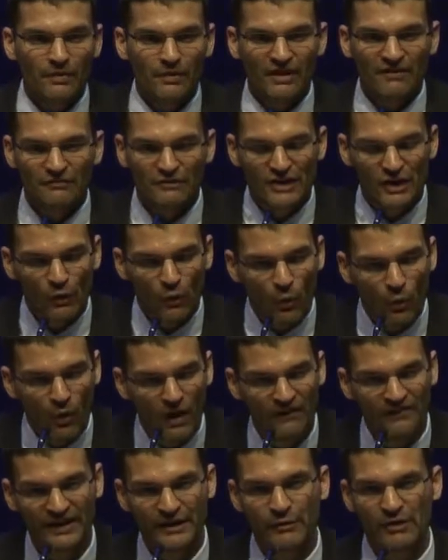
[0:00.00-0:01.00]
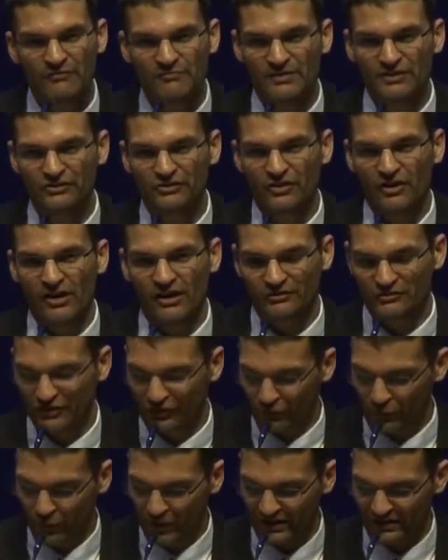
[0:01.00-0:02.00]
If you take one thing away from this talk,
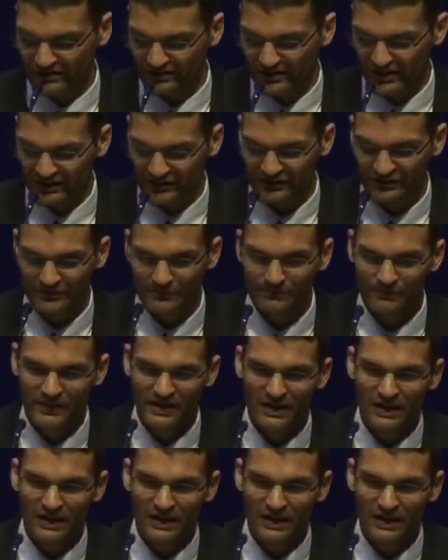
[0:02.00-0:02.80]
just one, it's this